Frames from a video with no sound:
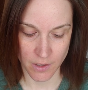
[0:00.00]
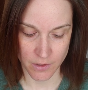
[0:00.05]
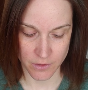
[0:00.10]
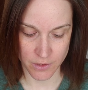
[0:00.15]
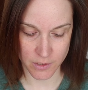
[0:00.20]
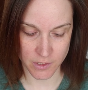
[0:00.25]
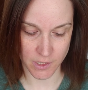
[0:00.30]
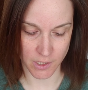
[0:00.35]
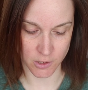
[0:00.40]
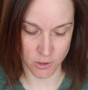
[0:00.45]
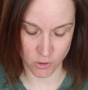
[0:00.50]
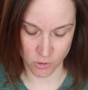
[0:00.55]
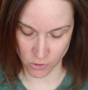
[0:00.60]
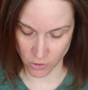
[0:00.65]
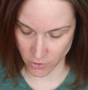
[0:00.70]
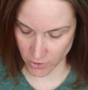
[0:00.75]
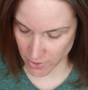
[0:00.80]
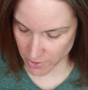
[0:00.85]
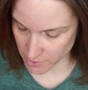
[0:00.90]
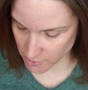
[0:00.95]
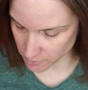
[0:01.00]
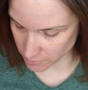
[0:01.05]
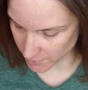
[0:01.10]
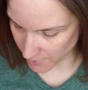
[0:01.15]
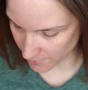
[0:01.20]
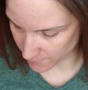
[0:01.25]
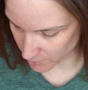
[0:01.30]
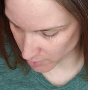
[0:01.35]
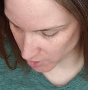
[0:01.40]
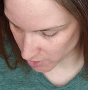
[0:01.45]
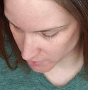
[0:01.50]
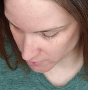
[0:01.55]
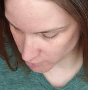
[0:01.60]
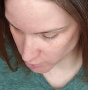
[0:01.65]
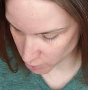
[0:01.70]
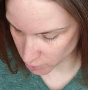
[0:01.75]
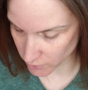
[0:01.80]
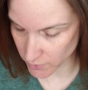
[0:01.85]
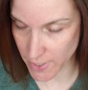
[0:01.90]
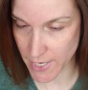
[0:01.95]
The Touch Glorious Primer is
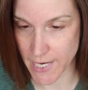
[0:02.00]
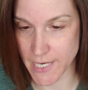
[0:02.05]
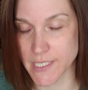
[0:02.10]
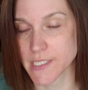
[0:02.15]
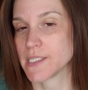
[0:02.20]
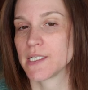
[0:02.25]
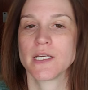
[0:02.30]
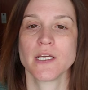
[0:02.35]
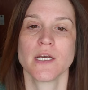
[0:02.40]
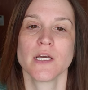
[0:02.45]
great